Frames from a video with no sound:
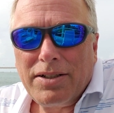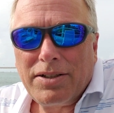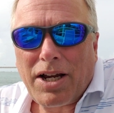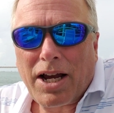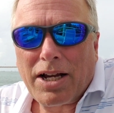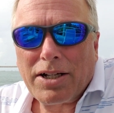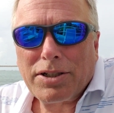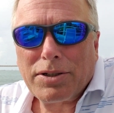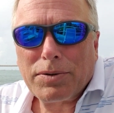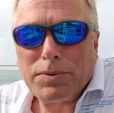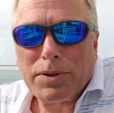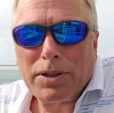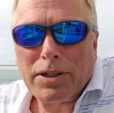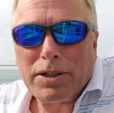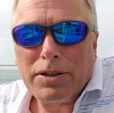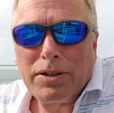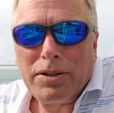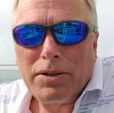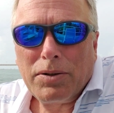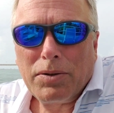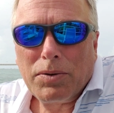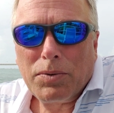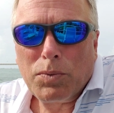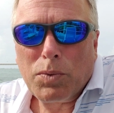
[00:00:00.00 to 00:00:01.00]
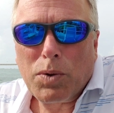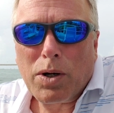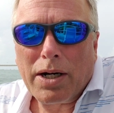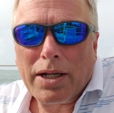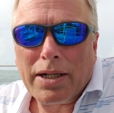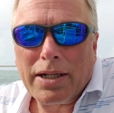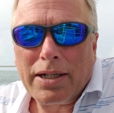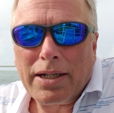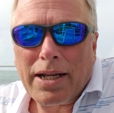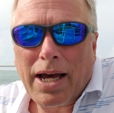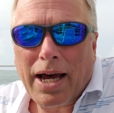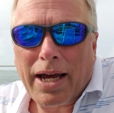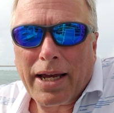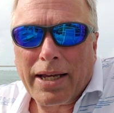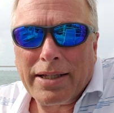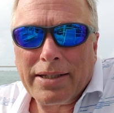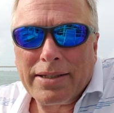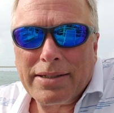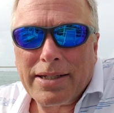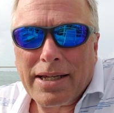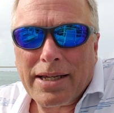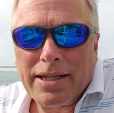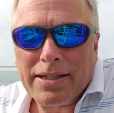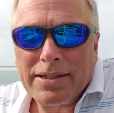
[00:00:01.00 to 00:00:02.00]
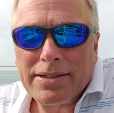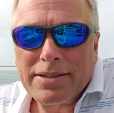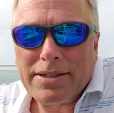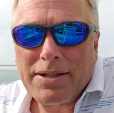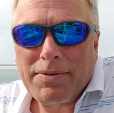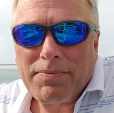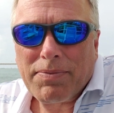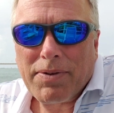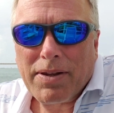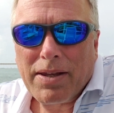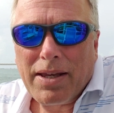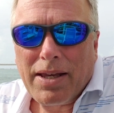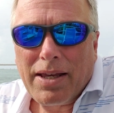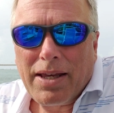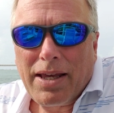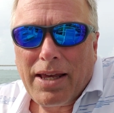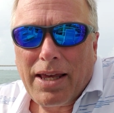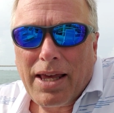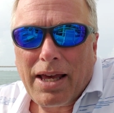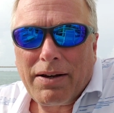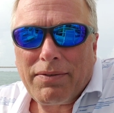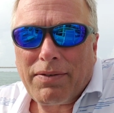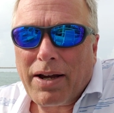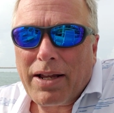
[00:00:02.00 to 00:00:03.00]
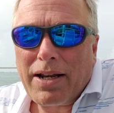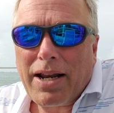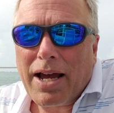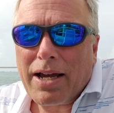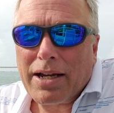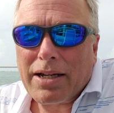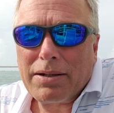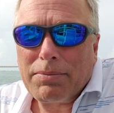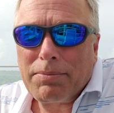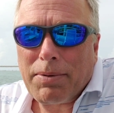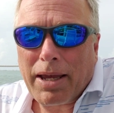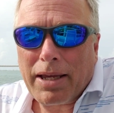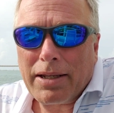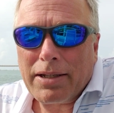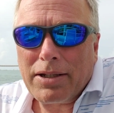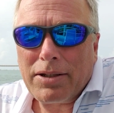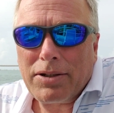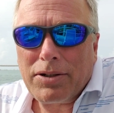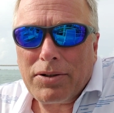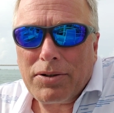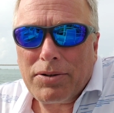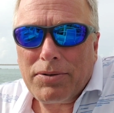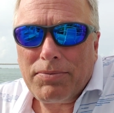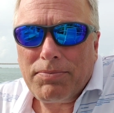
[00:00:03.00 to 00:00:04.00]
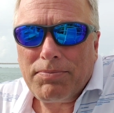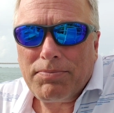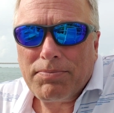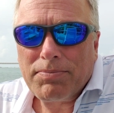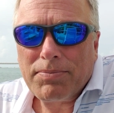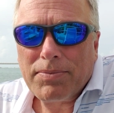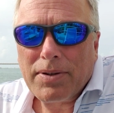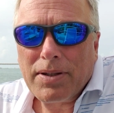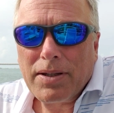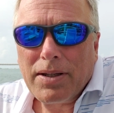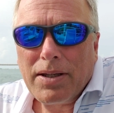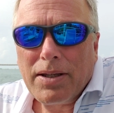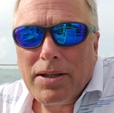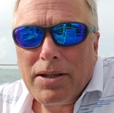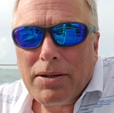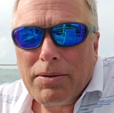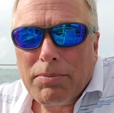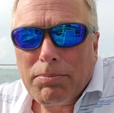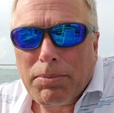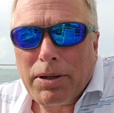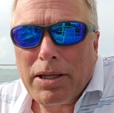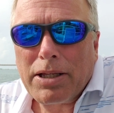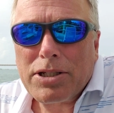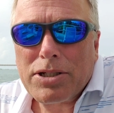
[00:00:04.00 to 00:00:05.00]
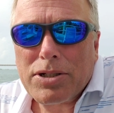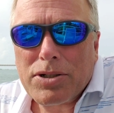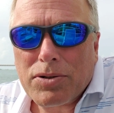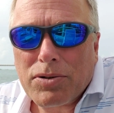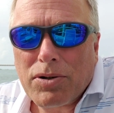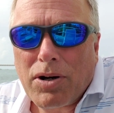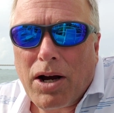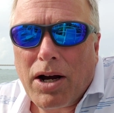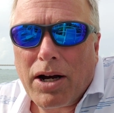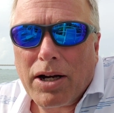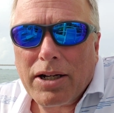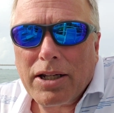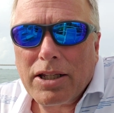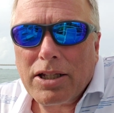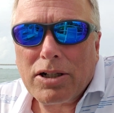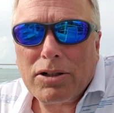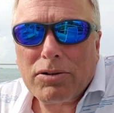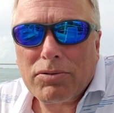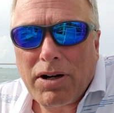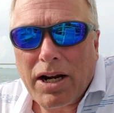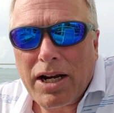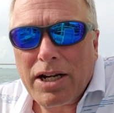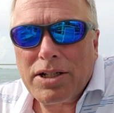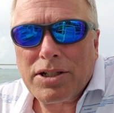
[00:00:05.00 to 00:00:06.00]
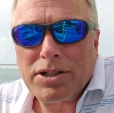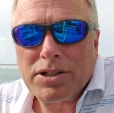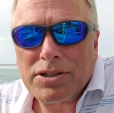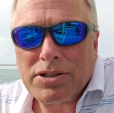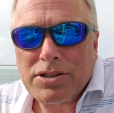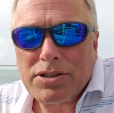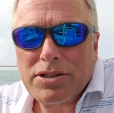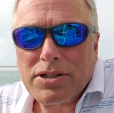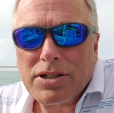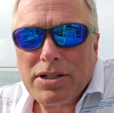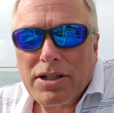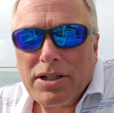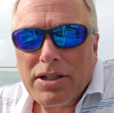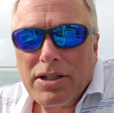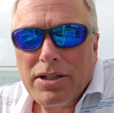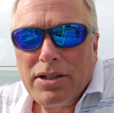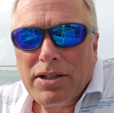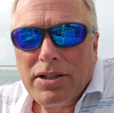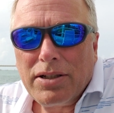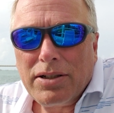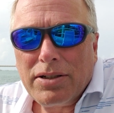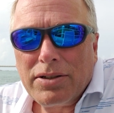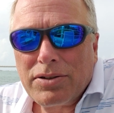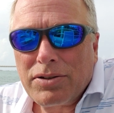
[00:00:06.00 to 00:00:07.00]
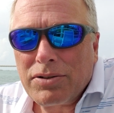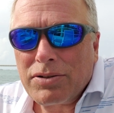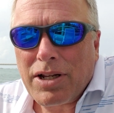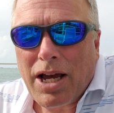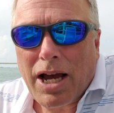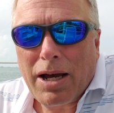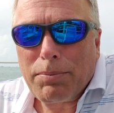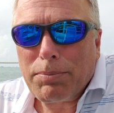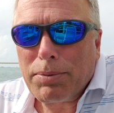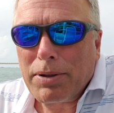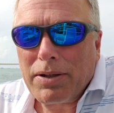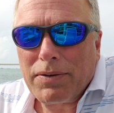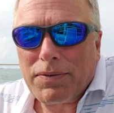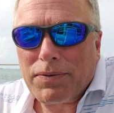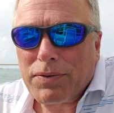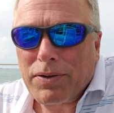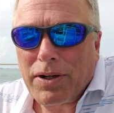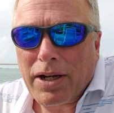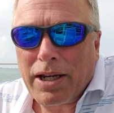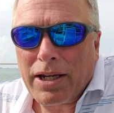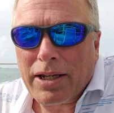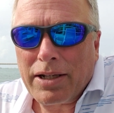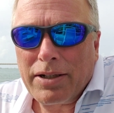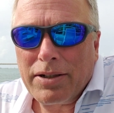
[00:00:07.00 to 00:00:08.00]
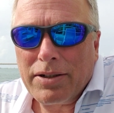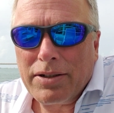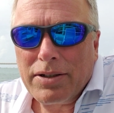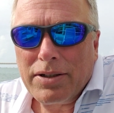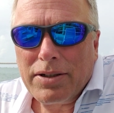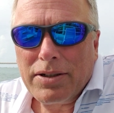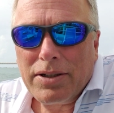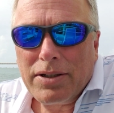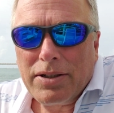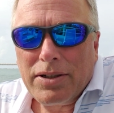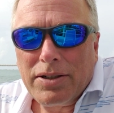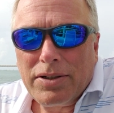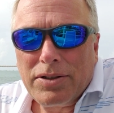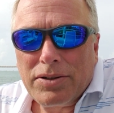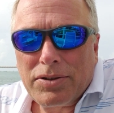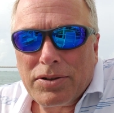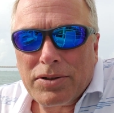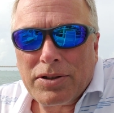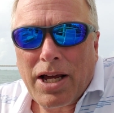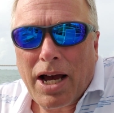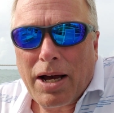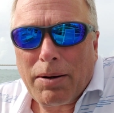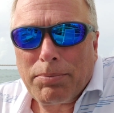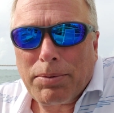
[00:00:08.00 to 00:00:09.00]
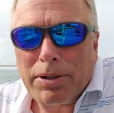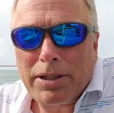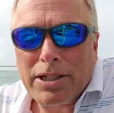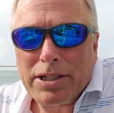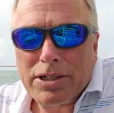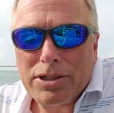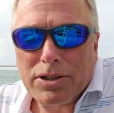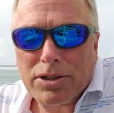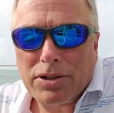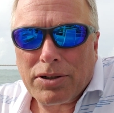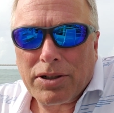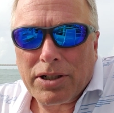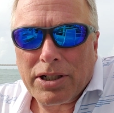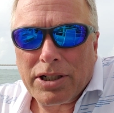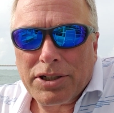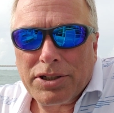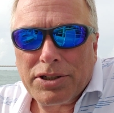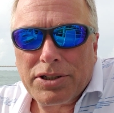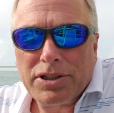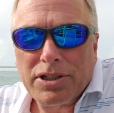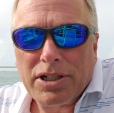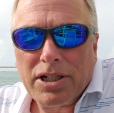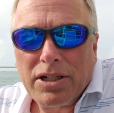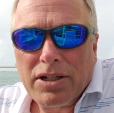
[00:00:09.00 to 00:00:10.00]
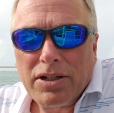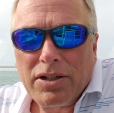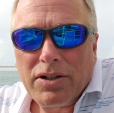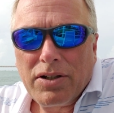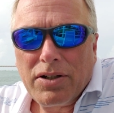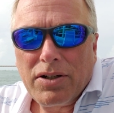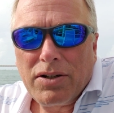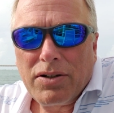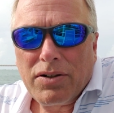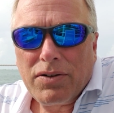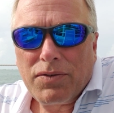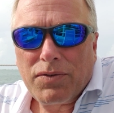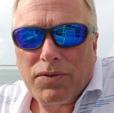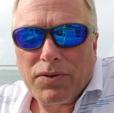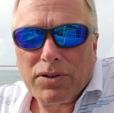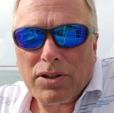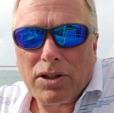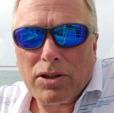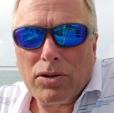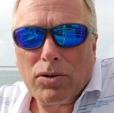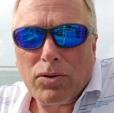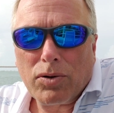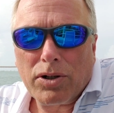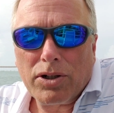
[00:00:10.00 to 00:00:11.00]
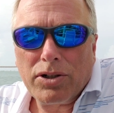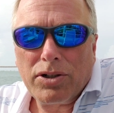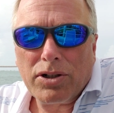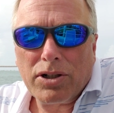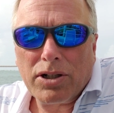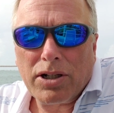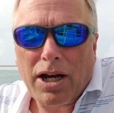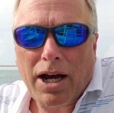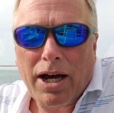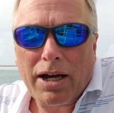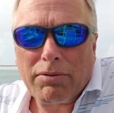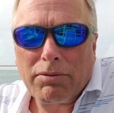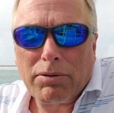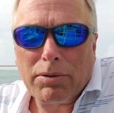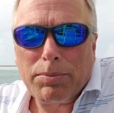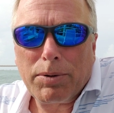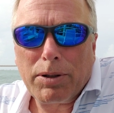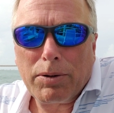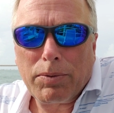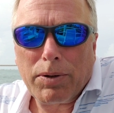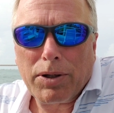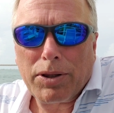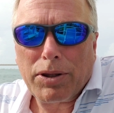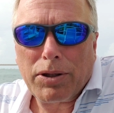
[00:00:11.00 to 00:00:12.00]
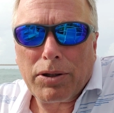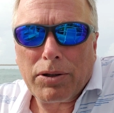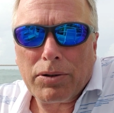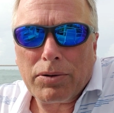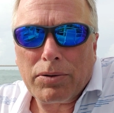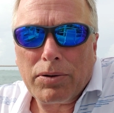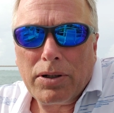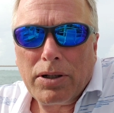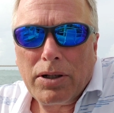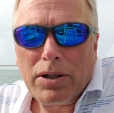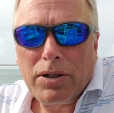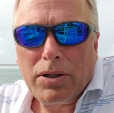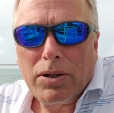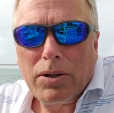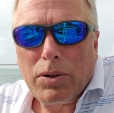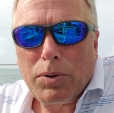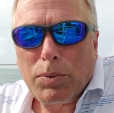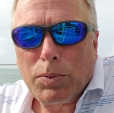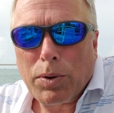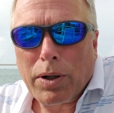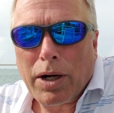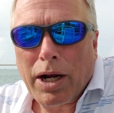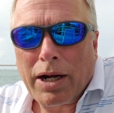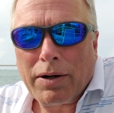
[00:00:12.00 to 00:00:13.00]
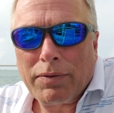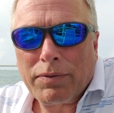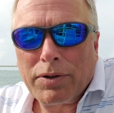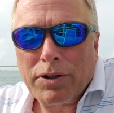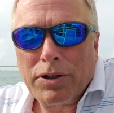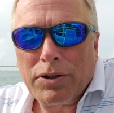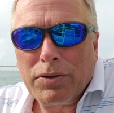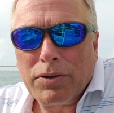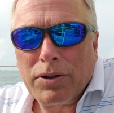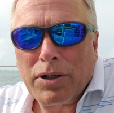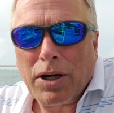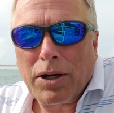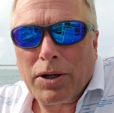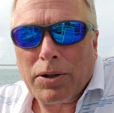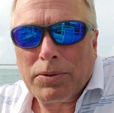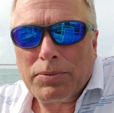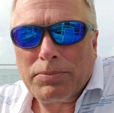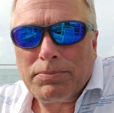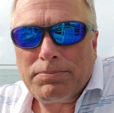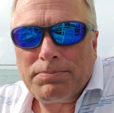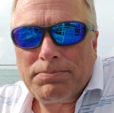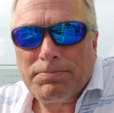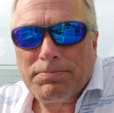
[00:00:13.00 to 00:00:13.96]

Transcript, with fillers: Joshua 1 9 says, Have I not commanded you? Be strong and courageous. Do not be afraid. Do not be discouraged for the Lord your God will be with you wherever you go.